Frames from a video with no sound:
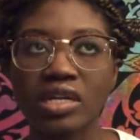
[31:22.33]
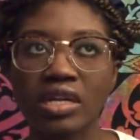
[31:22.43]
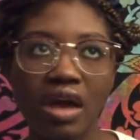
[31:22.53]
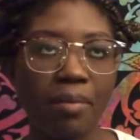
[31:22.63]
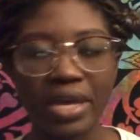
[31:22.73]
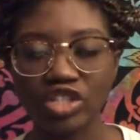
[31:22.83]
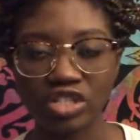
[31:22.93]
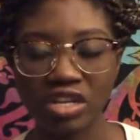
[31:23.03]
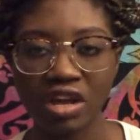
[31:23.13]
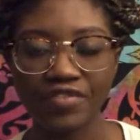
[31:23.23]
not
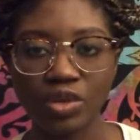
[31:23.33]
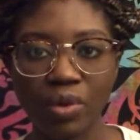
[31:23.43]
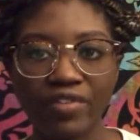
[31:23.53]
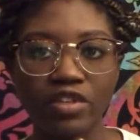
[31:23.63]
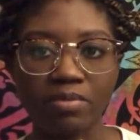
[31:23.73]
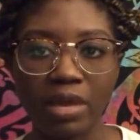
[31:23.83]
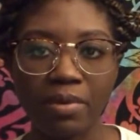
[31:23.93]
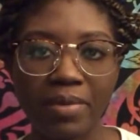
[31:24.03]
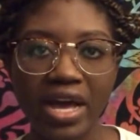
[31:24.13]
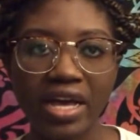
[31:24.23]
patient enough to wait for the
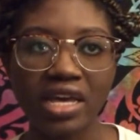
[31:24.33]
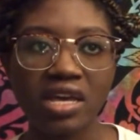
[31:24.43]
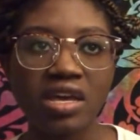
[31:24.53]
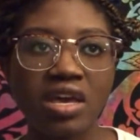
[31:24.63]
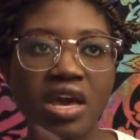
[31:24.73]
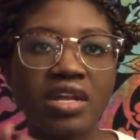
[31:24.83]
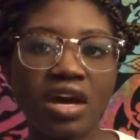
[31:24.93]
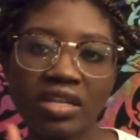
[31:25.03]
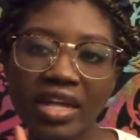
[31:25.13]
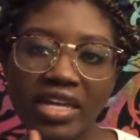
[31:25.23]
paperback and
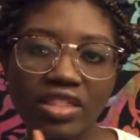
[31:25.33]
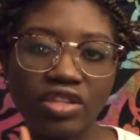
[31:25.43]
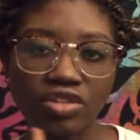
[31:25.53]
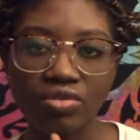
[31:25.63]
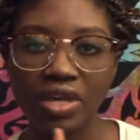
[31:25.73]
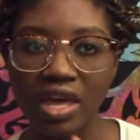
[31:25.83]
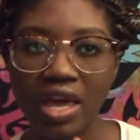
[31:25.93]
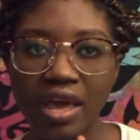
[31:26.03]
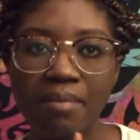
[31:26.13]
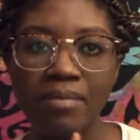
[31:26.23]
unlike in the
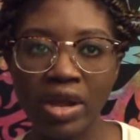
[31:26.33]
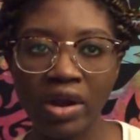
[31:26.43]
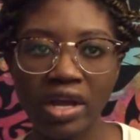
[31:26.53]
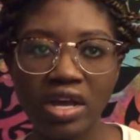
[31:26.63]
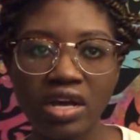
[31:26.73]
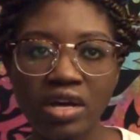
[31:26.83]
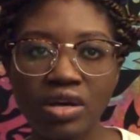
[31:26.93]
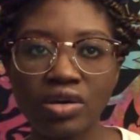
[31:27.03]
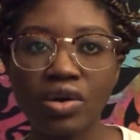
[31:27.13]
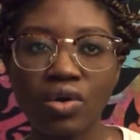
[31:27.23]
UK, America
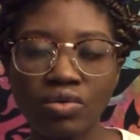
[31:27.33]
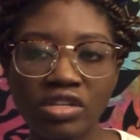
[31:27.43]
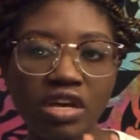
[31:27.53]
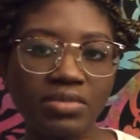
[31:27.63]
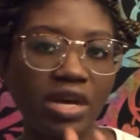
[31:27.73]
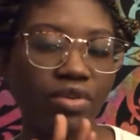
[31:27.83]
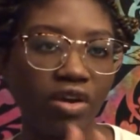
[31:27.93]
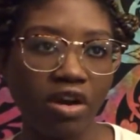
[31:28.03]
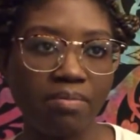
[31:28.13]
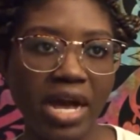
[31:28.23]
only comes out with
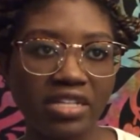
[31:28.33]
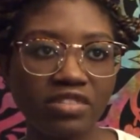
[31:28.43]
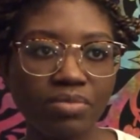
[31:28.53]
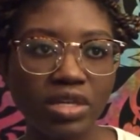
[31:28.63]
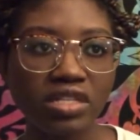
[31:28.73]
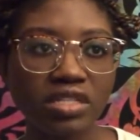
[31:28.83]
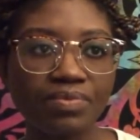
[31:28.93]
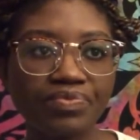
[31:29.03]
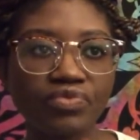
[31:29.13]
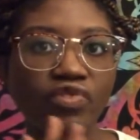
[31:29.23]
hardbacks of books
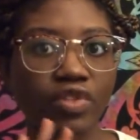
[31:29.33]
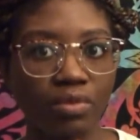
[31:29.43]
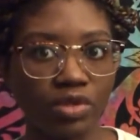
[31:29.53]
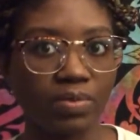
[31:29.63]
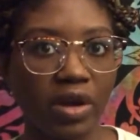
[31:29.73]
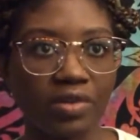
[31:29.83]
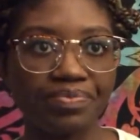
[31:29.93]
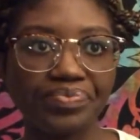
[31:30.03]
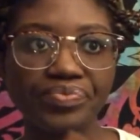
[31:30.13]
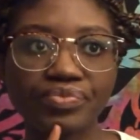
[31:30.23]
for the most part.
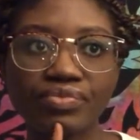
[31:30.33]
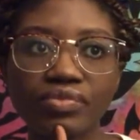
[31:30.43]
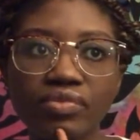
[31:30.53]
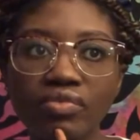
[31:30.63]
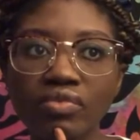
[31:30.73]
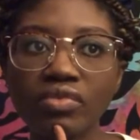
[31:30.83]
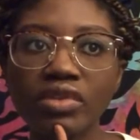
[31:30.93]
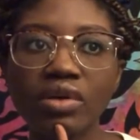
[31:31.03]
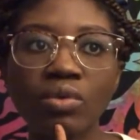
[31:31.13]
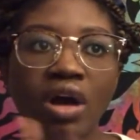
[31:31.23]

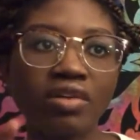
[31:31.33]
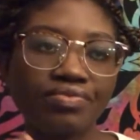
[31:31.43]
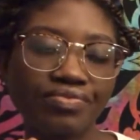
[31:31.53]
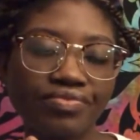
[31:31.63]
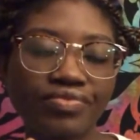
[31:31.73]
Well,